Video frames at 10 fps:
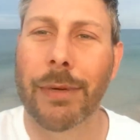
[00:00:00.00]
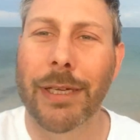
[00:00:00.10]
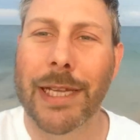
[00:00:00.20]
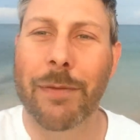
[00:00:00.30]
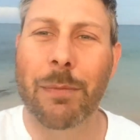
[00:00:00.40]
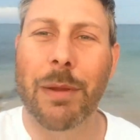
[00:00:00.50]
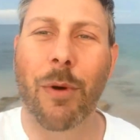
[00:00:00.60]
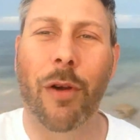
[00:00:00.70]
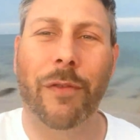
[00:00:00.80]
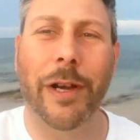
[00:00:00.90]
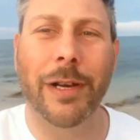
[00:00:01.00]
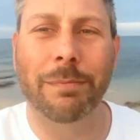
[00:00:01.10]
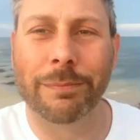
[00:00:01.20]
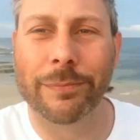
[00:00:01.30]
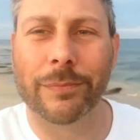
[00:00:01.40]
He's given me my
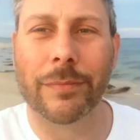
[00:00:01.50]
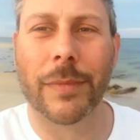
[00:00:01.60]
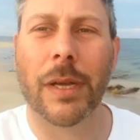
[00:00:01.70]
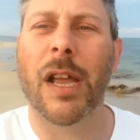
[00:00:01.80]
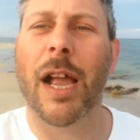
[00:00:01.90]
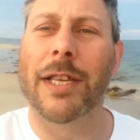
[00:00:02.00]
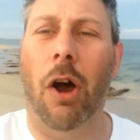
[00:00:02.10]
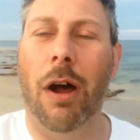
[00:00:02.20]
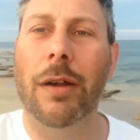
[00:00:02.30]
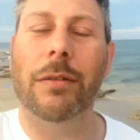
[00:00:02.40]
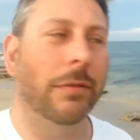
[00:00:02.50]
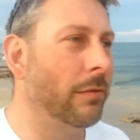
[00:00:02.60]
freedom. It's hot.